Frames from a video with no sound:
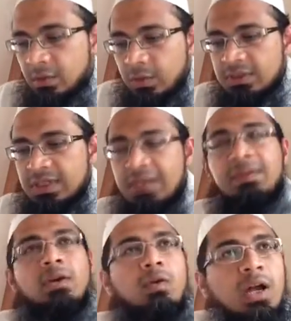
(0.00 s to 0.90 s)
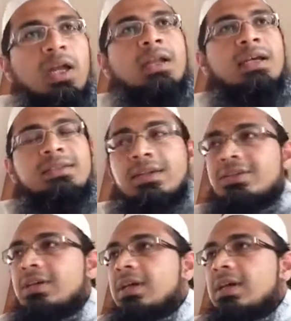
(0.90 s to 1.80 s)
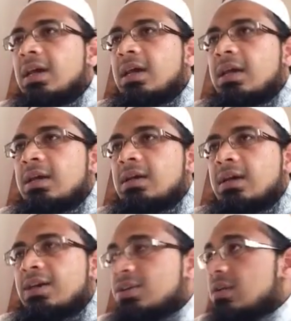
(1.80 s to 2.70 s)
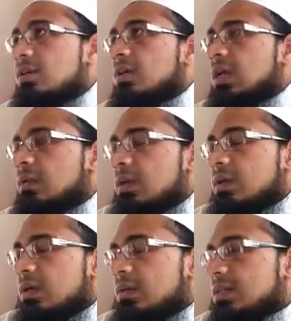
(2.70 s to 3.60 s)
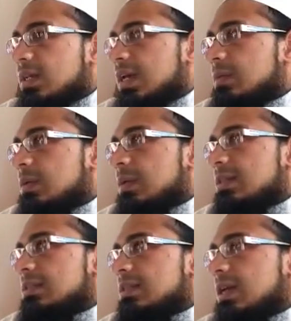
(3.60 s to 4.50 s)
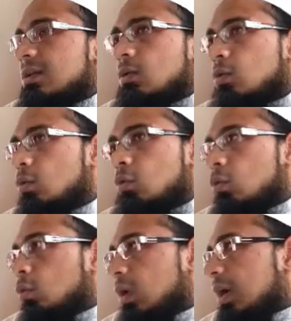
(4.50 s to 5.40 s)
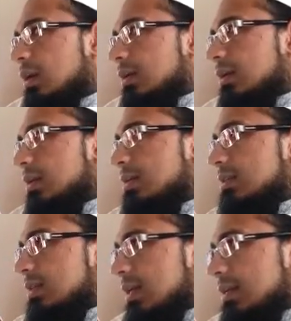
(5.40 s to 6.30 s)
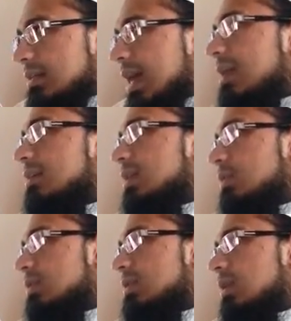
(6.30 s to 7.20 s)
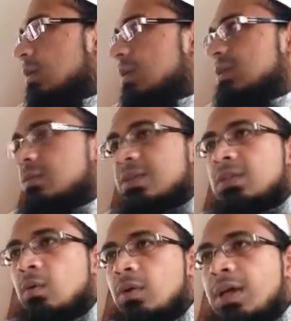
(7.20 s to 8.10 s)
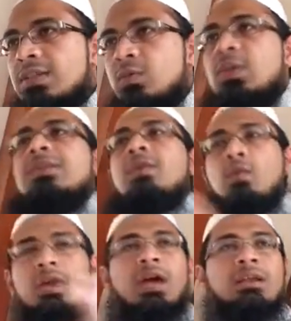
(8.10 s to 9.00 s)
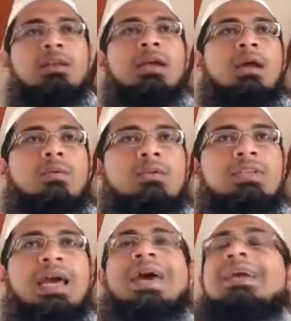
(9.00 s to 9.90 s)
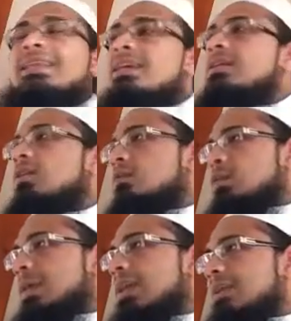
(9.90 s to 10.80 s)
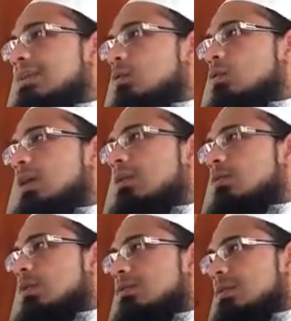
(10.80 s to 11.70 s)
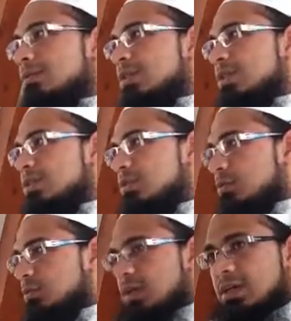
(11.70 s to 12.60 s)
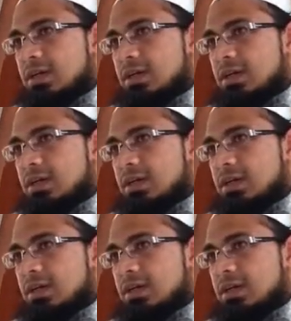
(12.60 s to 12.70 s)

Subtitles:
was the living Quran as such. Aisha radiallahu anha described him as kana khuluquhul Quran, that his character was the Quran. So whatever Quran, the ideal of humanity, the Quran wishes to